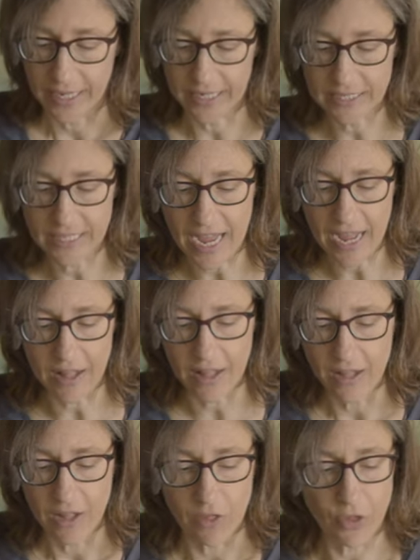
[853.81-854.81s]
is that
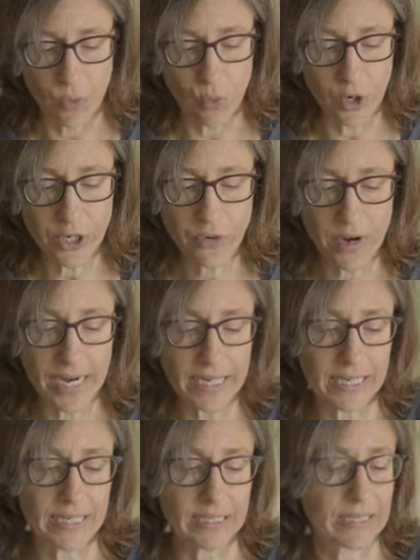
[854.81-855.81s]
the wood
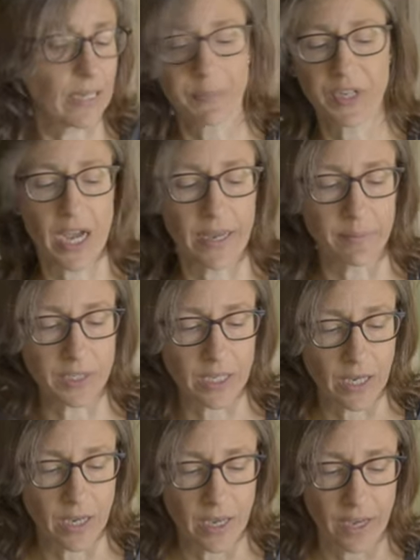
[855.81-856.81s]
grain can sometimes
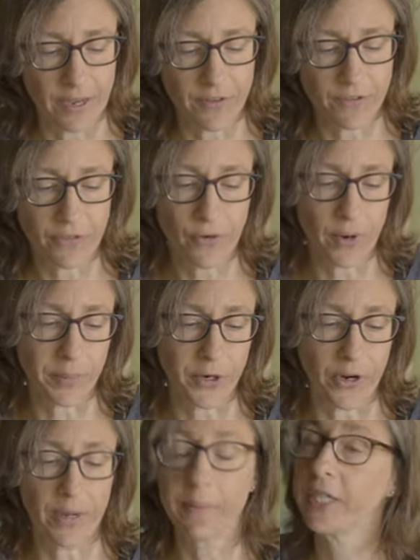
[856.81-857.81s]
inform
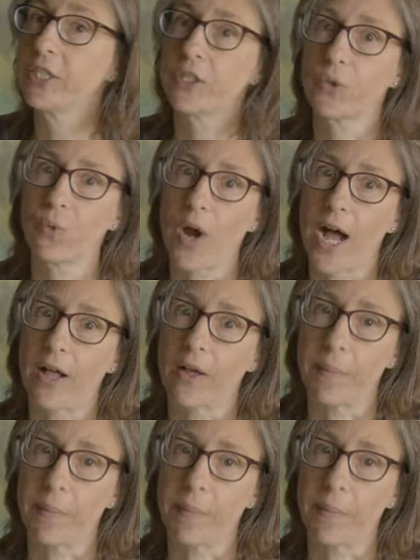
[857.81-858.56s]
your image as well.